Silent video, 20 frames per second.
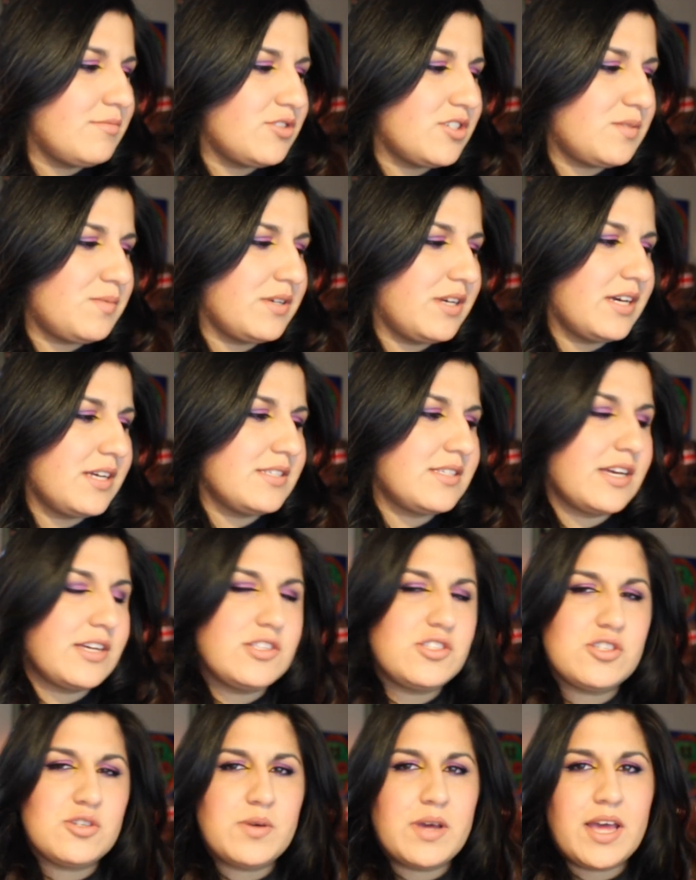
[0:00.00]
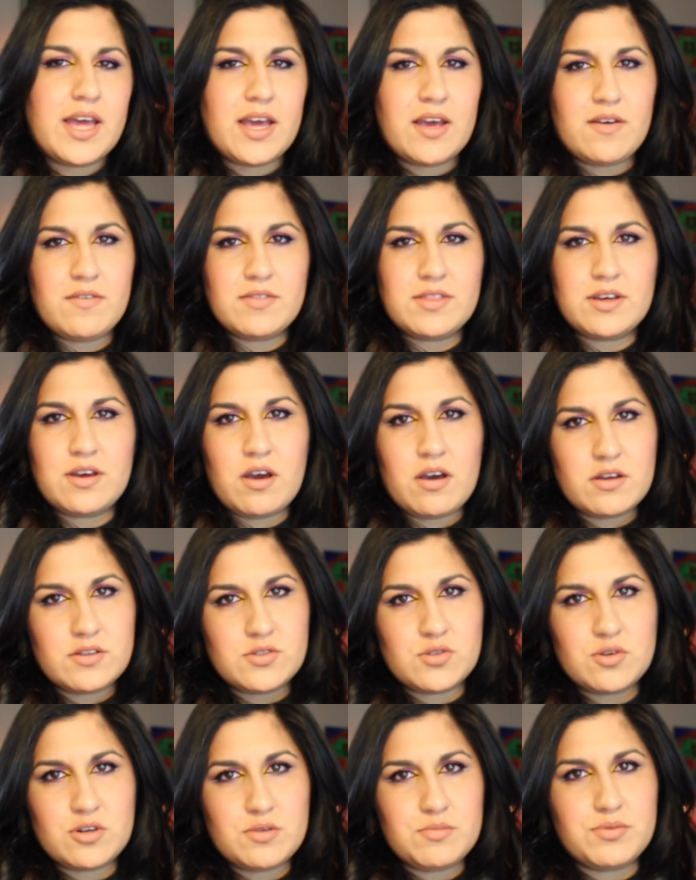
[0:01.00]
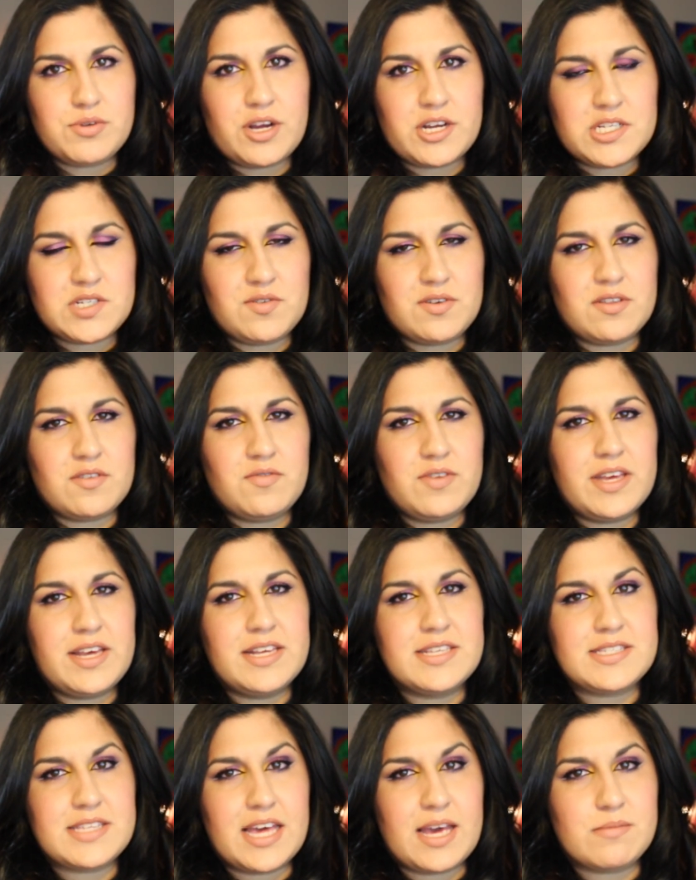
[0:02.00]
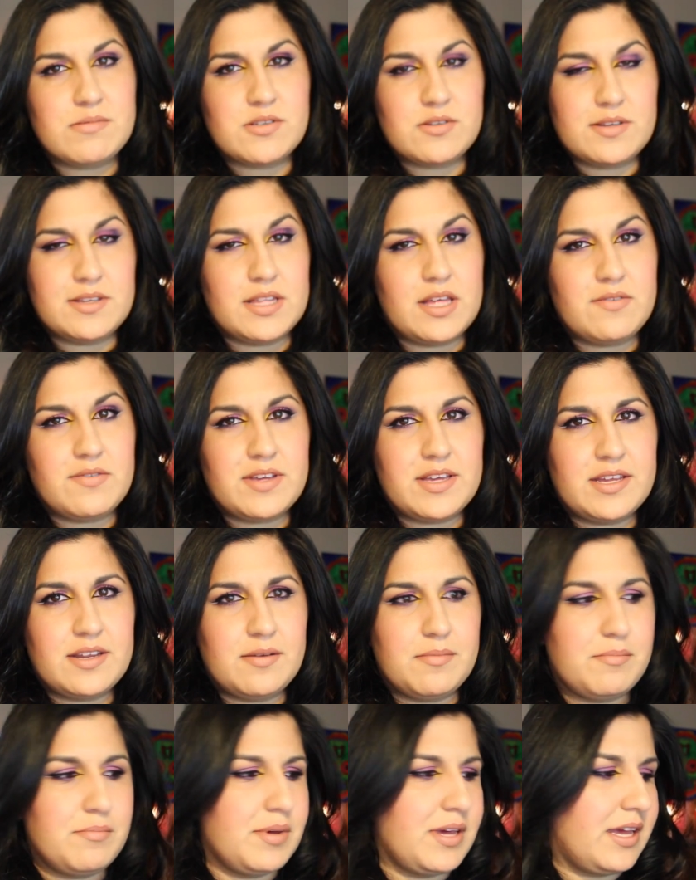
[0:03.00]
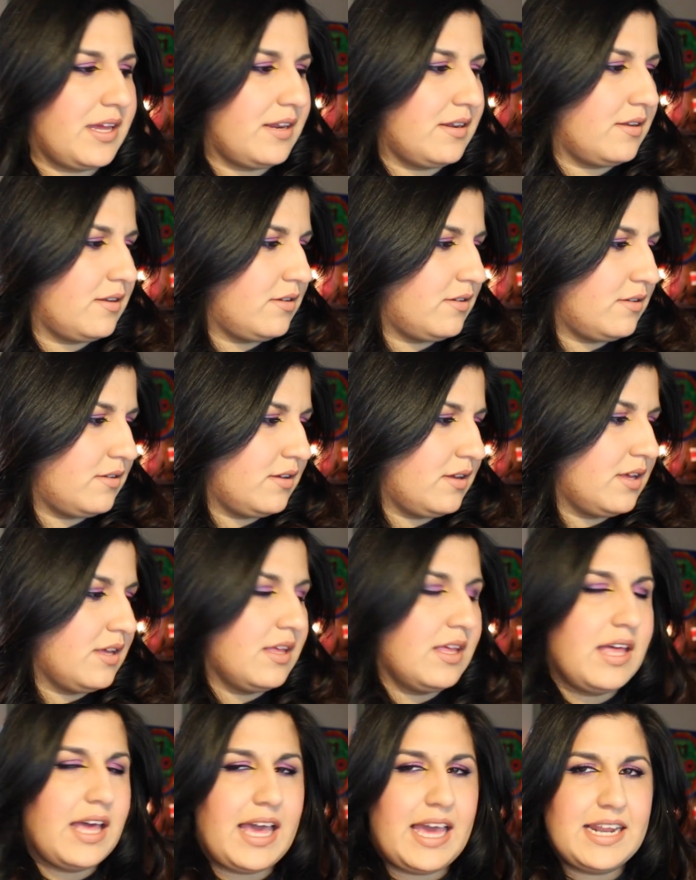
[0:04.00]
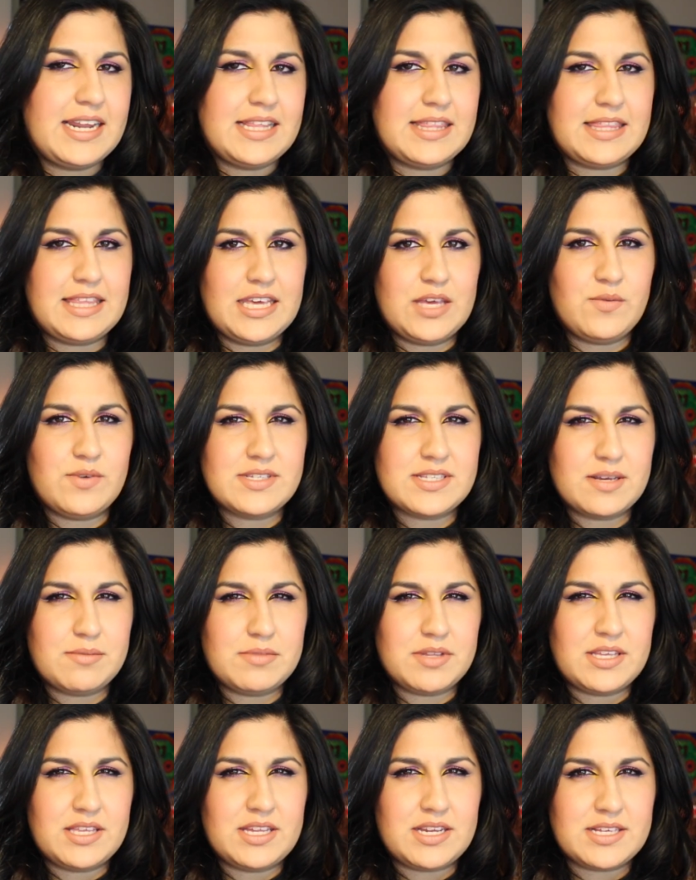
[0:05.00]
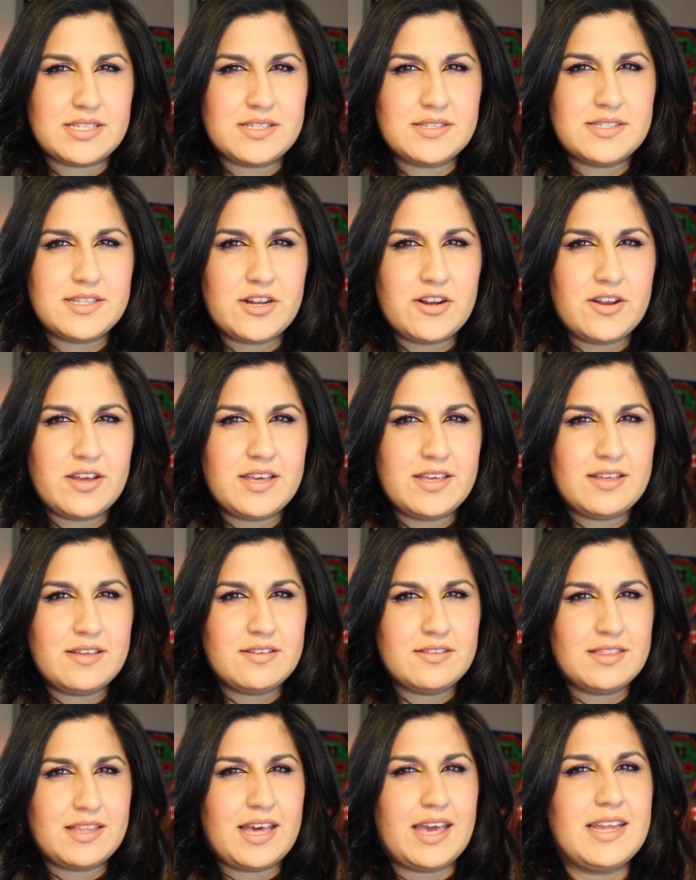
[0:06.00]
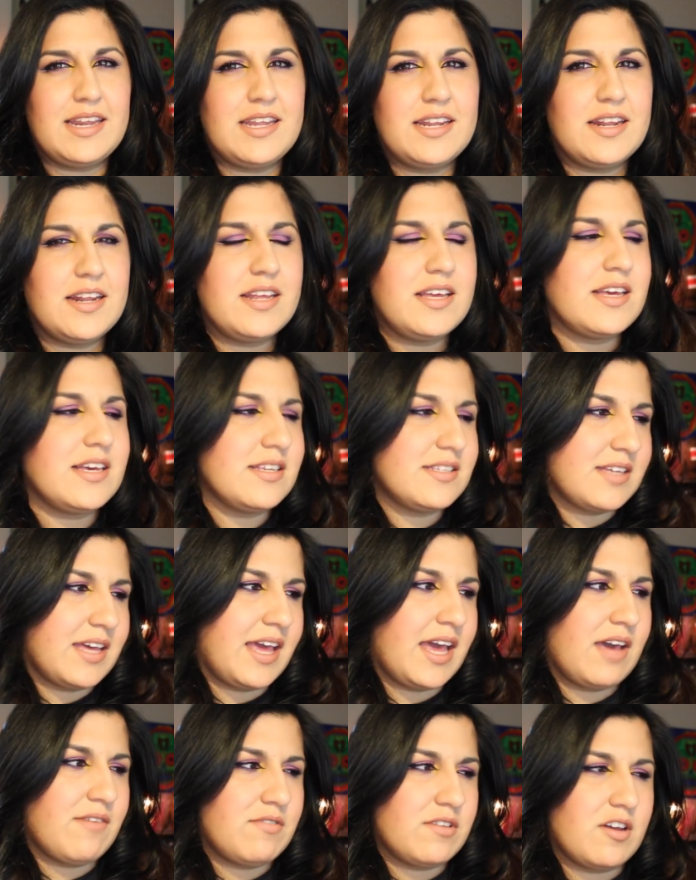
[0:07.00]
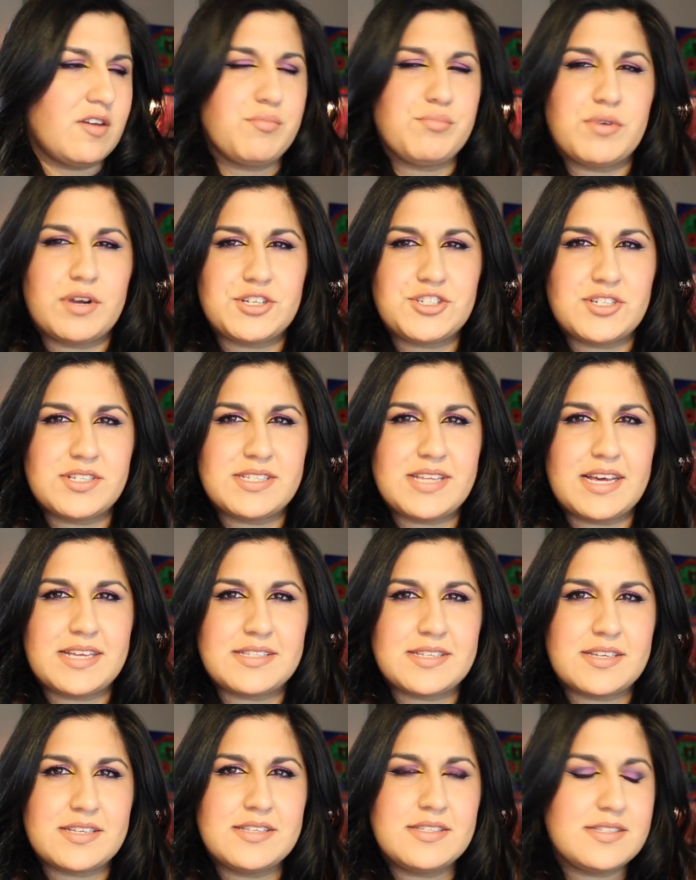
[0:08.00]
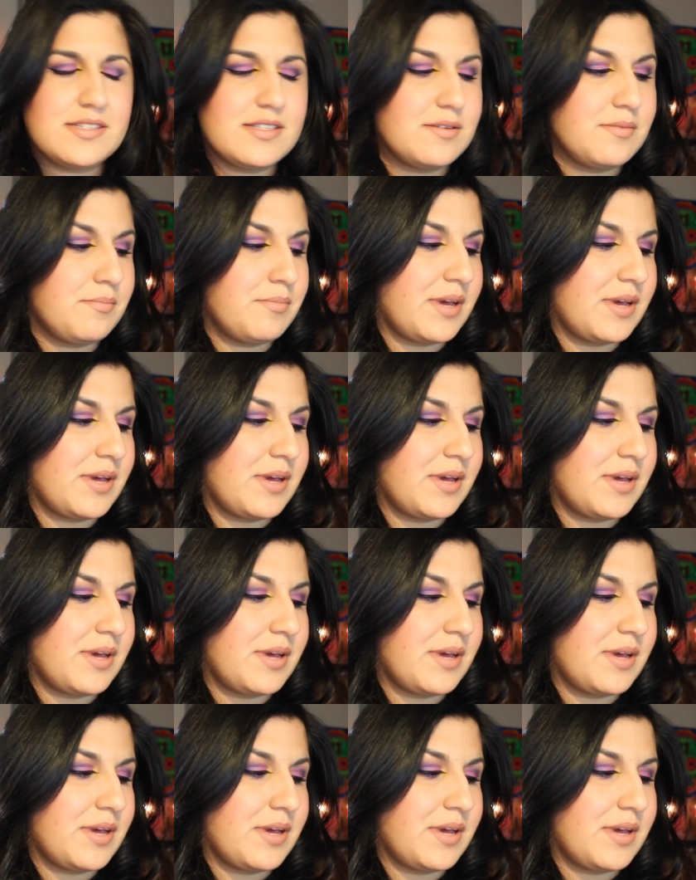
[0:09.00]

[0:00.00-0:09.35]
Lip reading: Just because I do have the contour brush for the face. Absolutely love it. But I didn't think it was completely necessary that I needed it because I have enough brushes as is.